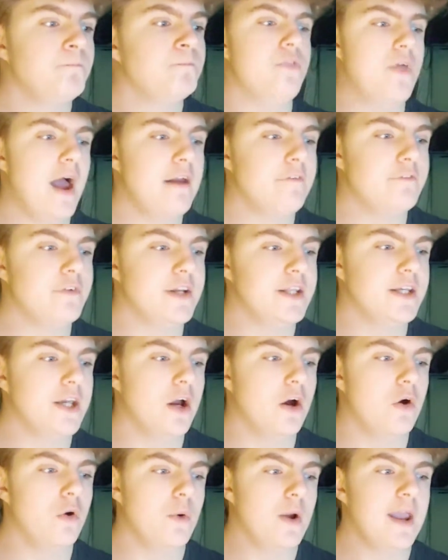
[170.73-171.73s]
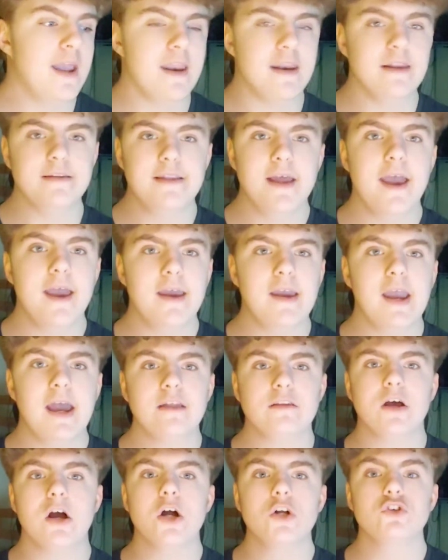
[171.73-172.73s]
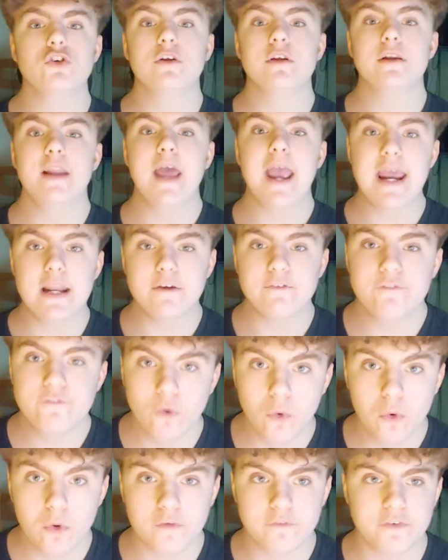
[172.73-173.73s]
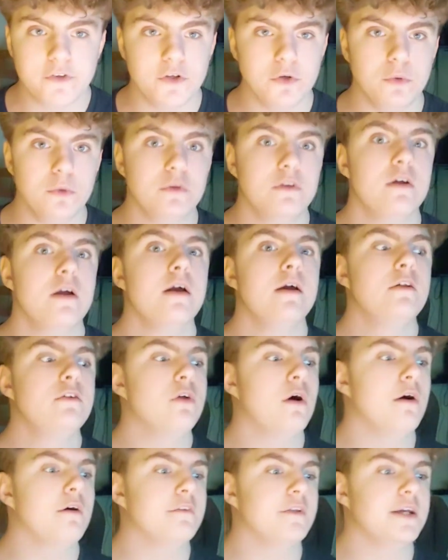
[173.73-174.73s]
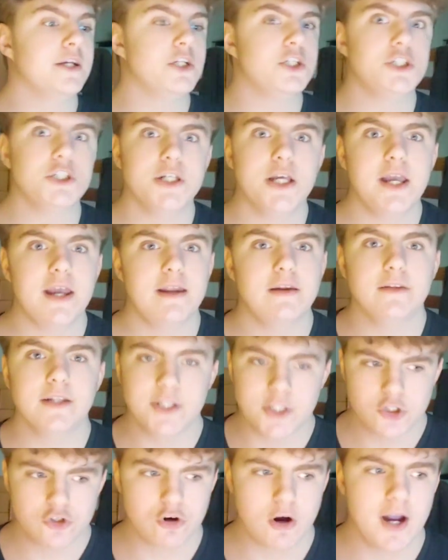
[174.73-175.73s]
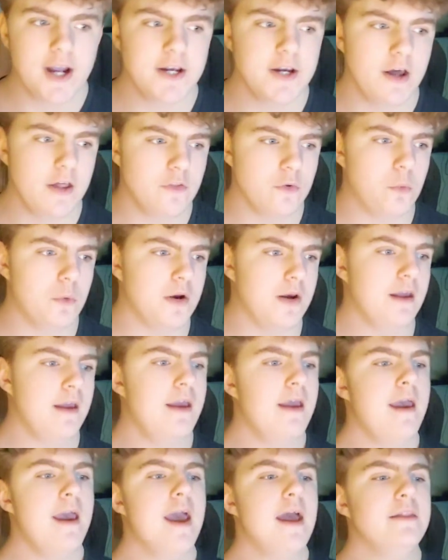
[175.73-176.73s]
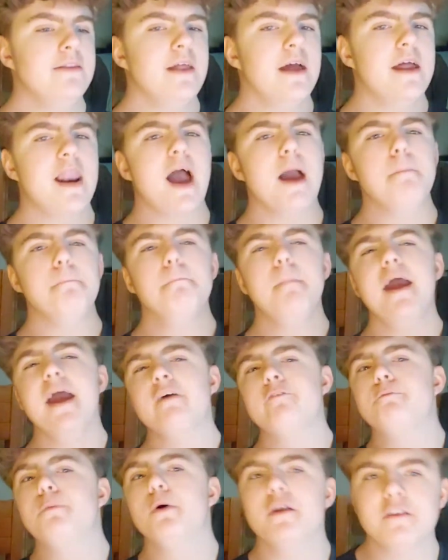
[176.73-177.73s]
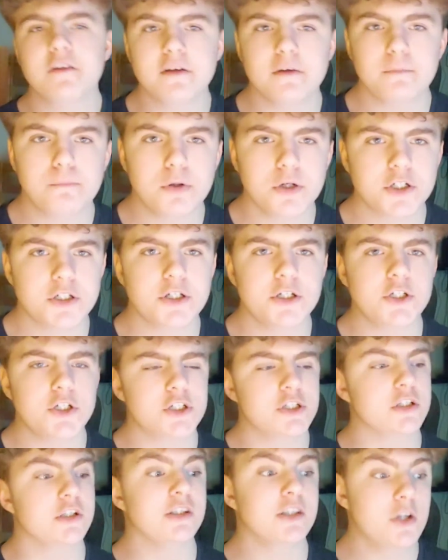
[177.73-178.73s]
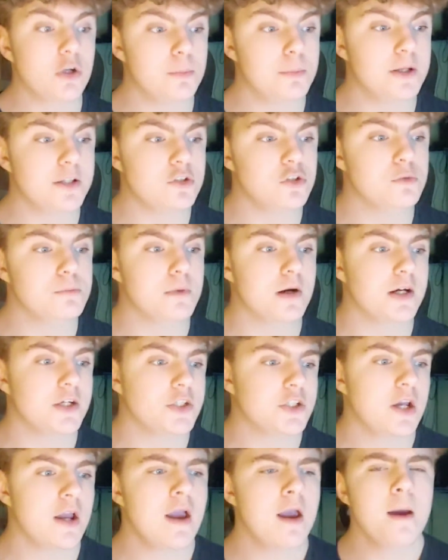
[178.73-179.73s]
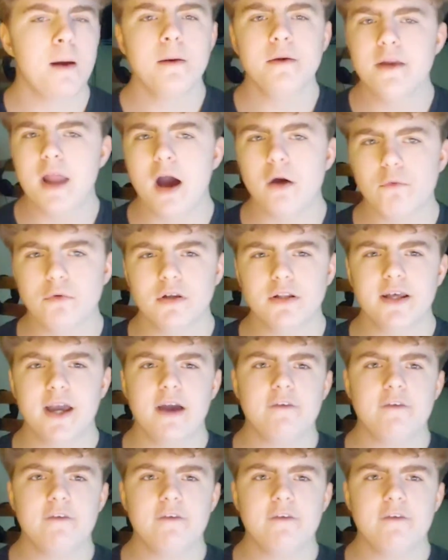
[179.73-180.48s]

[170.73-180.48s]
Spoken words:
That video in a day has 184 views. So I was like, shit, let's try another one. And then I may have pushed it just a little bit too much. Not really.